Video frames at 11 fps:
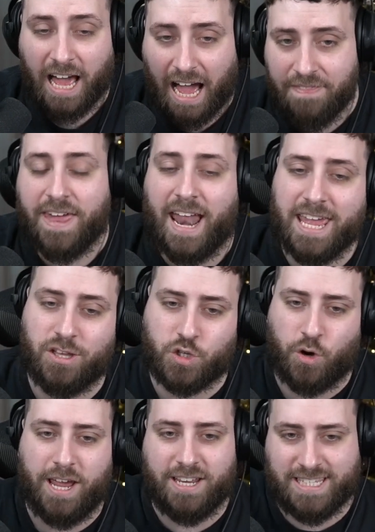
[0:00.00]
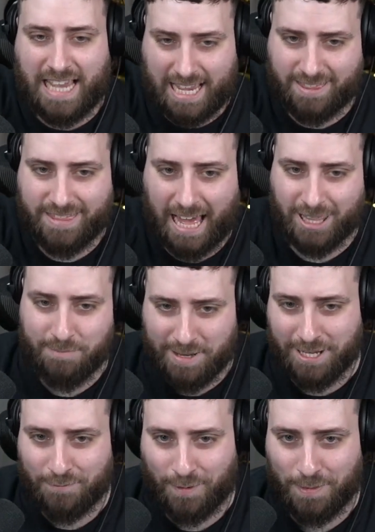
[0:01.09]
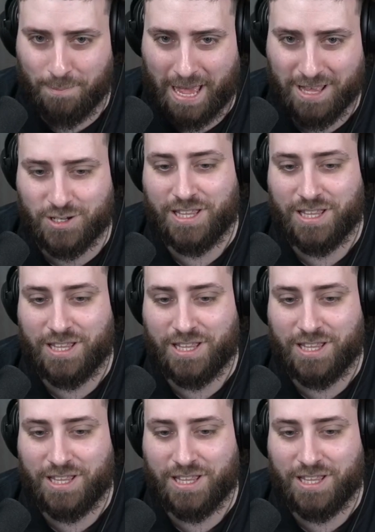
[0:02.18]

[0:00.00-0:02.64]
And then I can try and attack that Luminion from the bench.